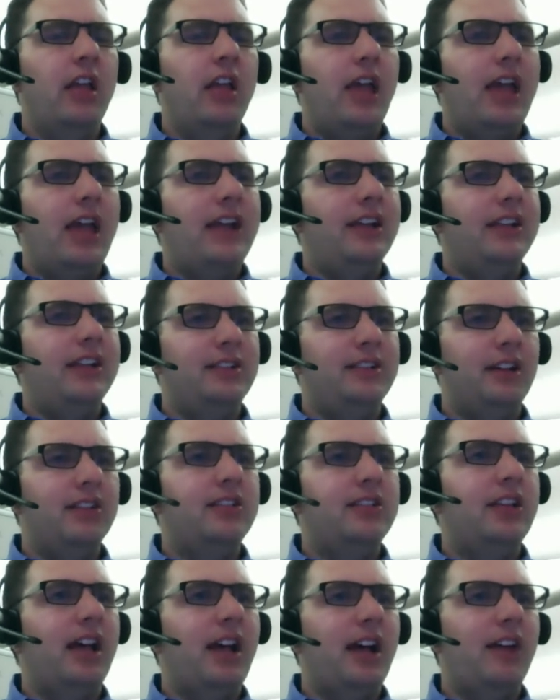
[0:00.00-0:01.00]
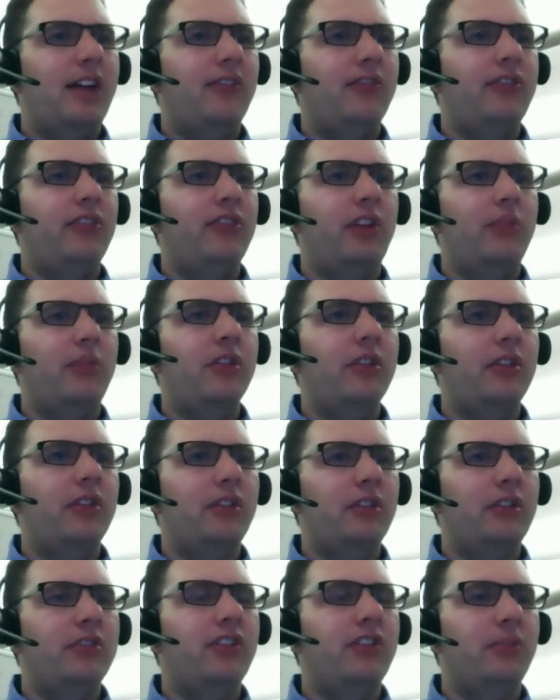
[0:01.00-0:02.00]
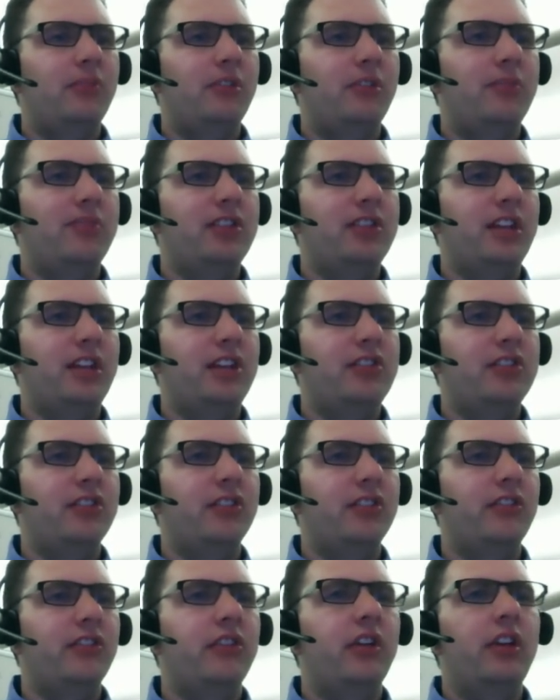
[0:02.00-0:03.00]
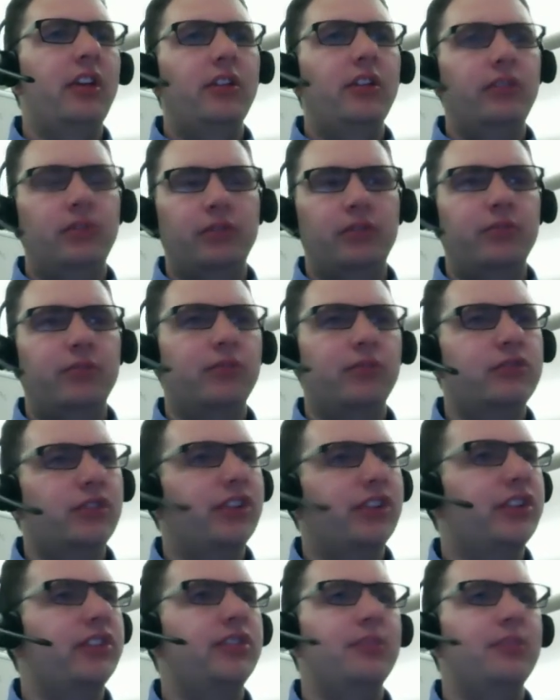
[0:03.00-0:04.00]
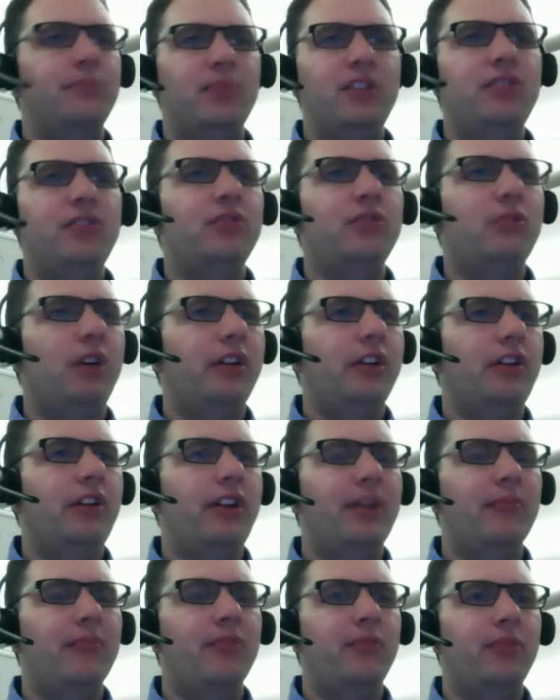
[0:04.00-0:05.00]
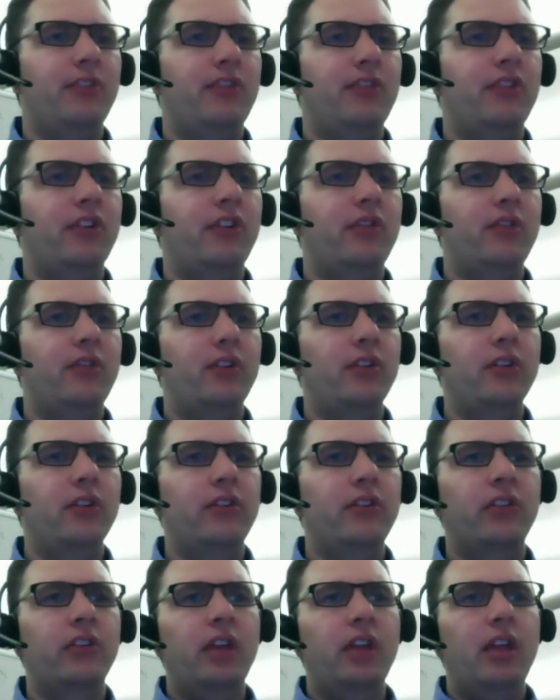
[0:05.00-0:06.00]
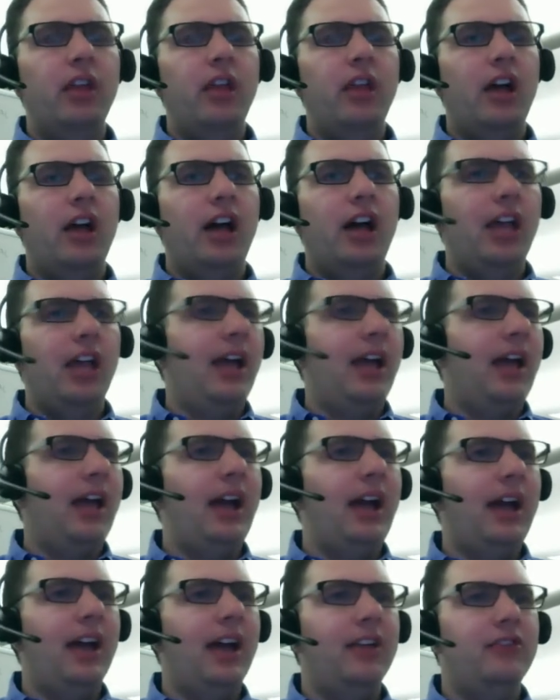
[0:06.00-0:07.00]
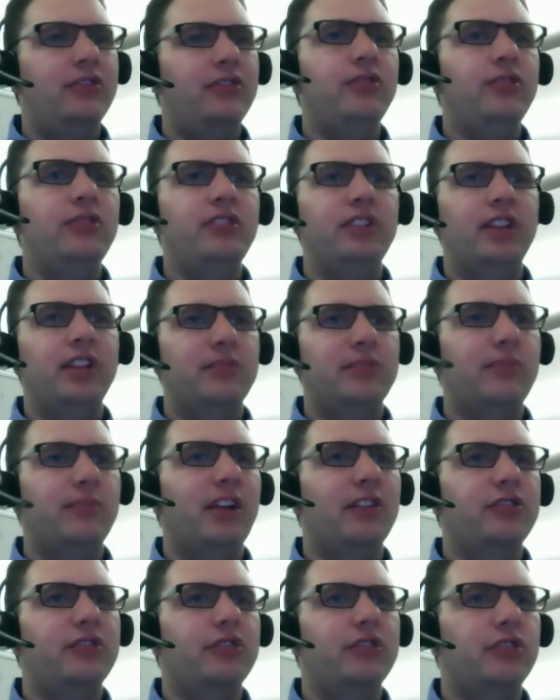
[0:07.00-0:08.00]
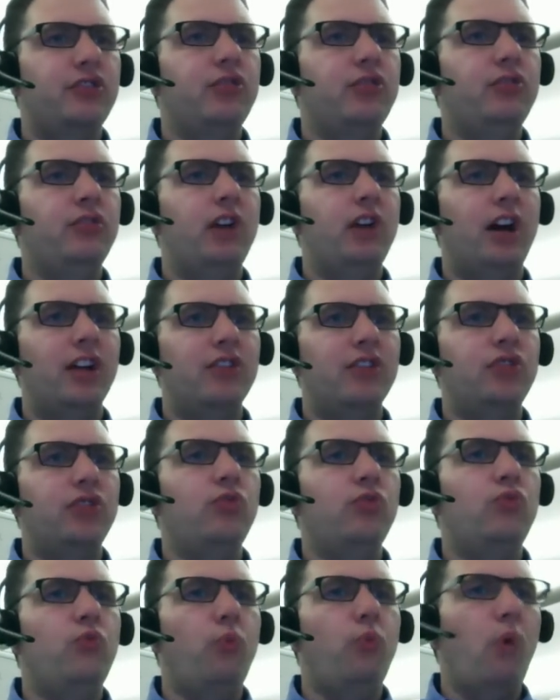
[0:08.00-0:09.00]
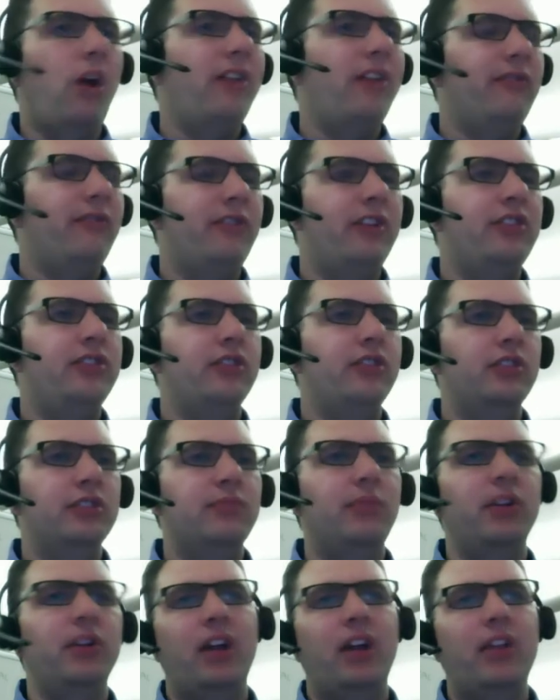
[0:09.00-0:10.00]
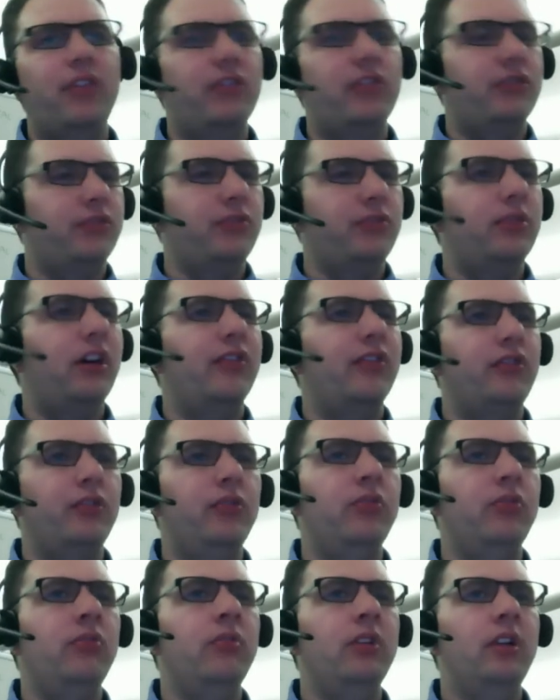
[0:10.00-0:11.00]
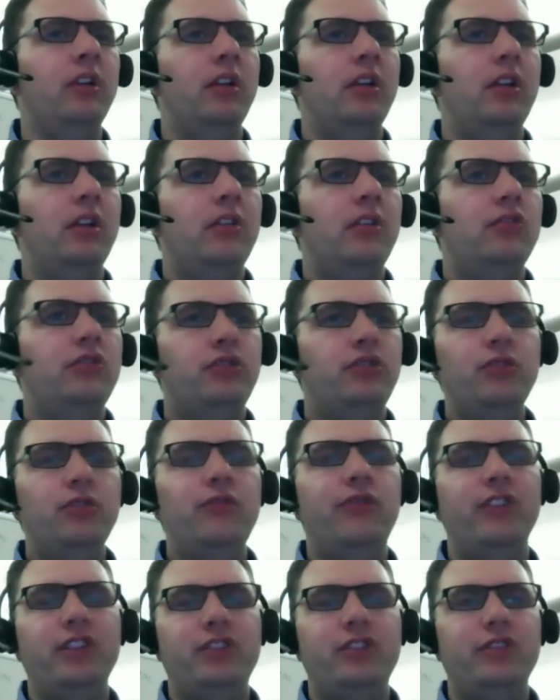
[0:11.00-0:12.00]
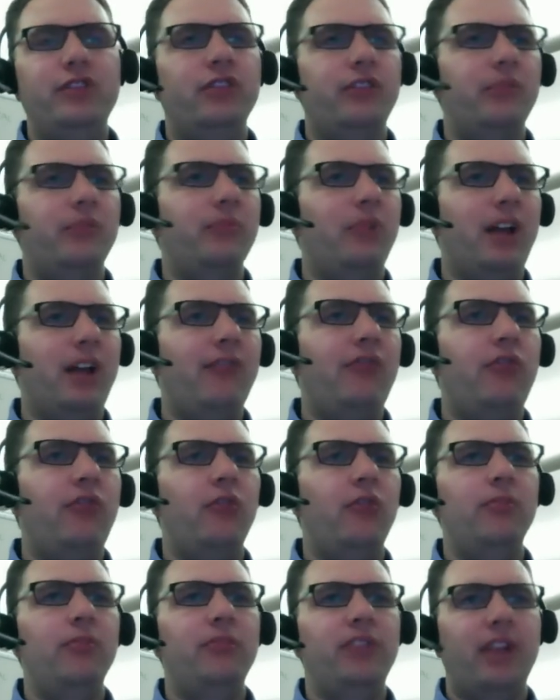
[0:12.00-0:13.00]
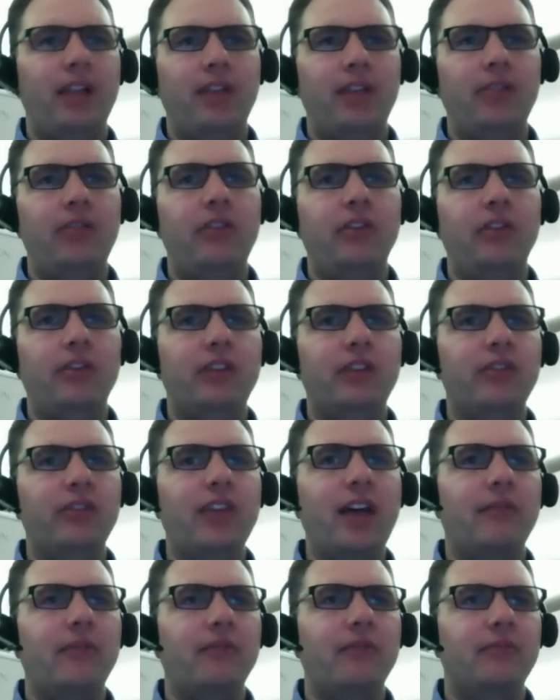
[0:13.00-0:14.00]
and it does have some limitations. So it's restricted to B200 M3 servers. It has UCS Manager 2.2.1 features, but not the 2.2.2 features and platforms and things like that.